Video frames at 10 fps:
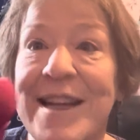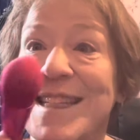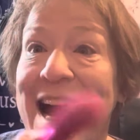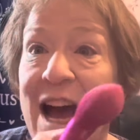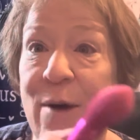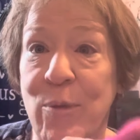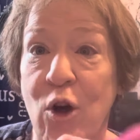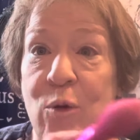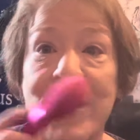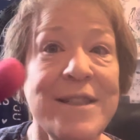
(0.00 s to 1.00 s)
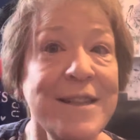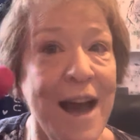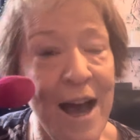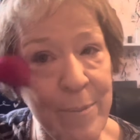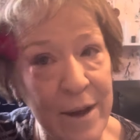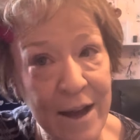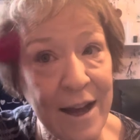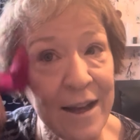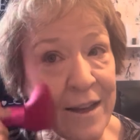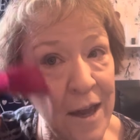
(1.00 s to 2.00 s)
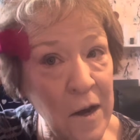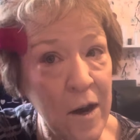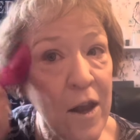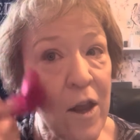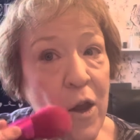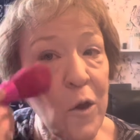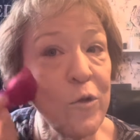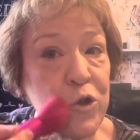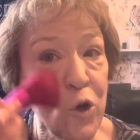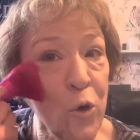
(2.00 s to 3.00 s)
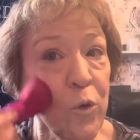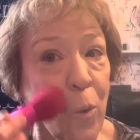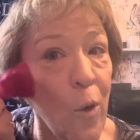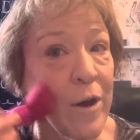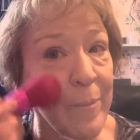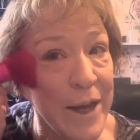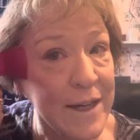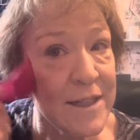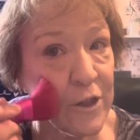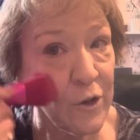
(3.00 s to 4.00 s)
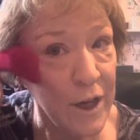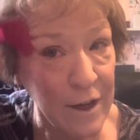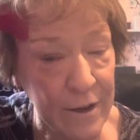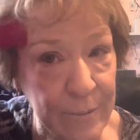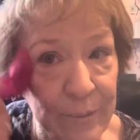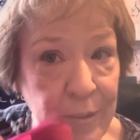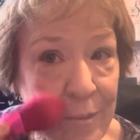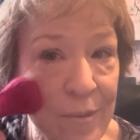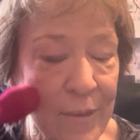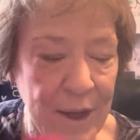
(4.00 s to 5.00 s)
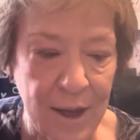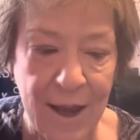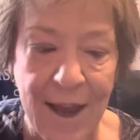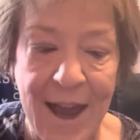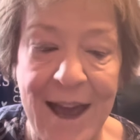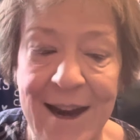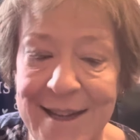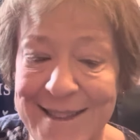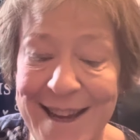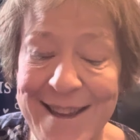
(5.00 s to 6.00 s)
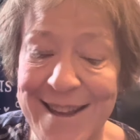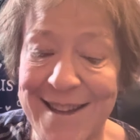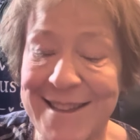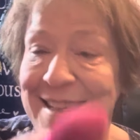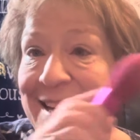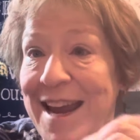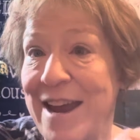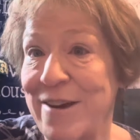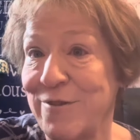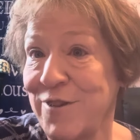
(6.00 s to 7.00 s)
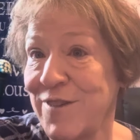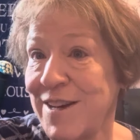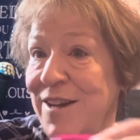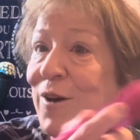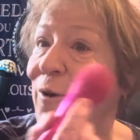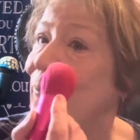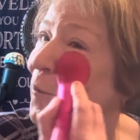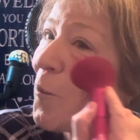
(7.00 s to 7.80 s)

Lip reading: Tap, always tap. Again, you don't want bacteria. And I say this in every video,